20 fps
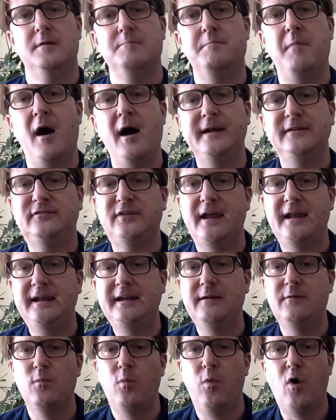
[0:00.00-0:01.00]
Martin said he
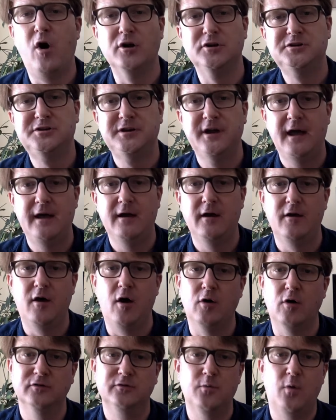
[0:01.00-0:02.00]
didn't watch
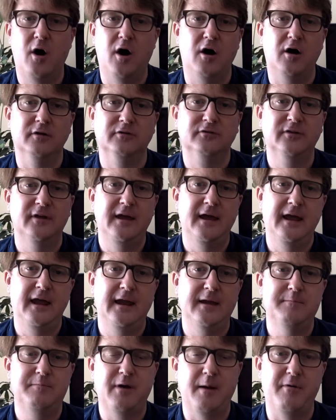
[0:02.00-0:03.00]
old noirs
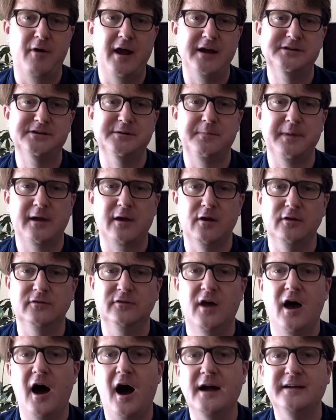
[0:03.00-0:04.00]
in preparation
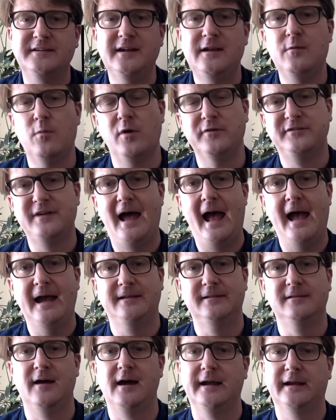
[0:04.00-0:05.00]
because I didn't want to
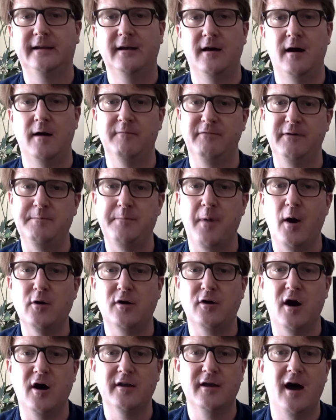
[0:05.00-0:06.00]
act like Humphrey
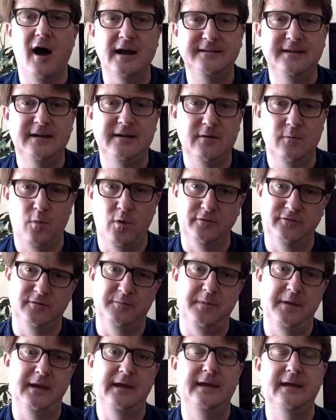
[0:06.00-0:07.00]
Bogart. I didn't want to
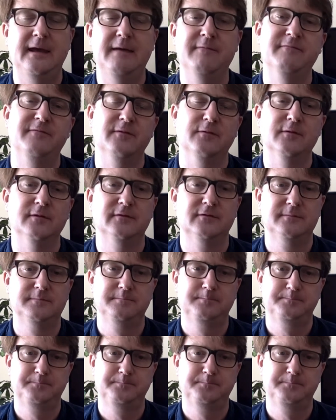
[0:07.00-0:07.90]
be influenced.